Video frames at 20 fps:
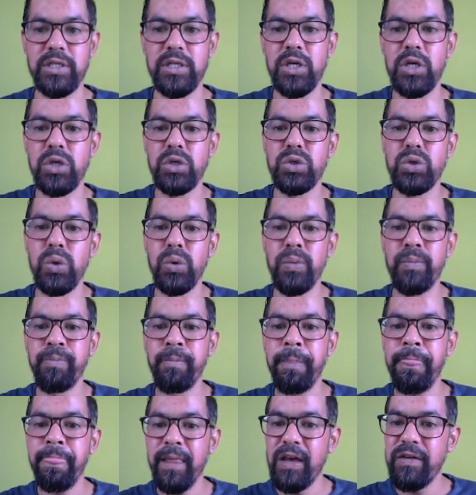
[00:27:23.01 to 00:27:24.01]
So
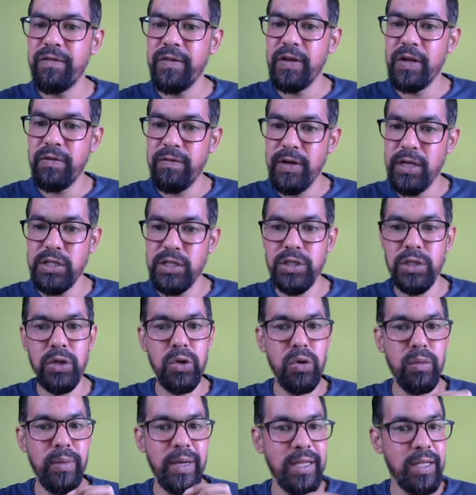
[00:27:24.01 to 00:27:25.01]
if inflation
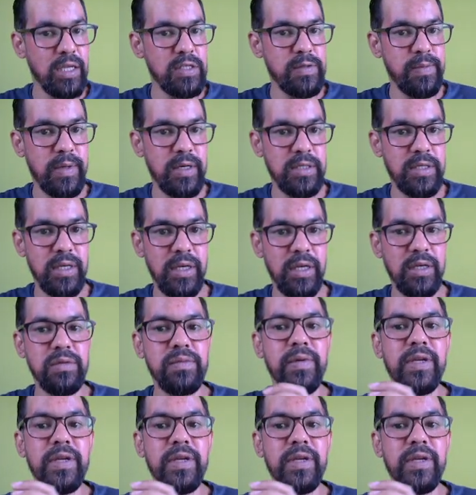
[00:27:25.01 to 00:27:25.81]
grow by this percentage,